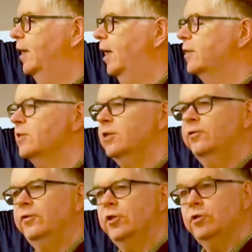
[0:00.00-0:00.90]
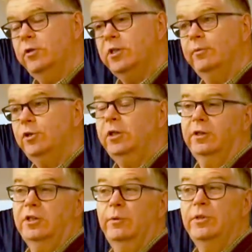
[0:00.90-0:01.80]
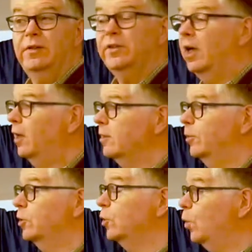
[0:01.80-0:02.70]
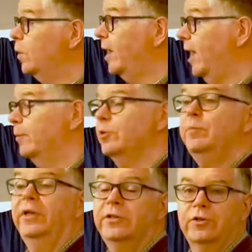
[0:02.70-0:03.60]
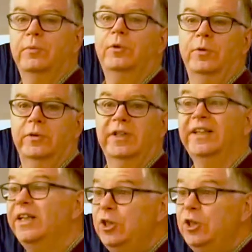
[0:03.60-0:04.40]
And so for the Jerusalem church, it was even harder because all they had was Peter's report. And they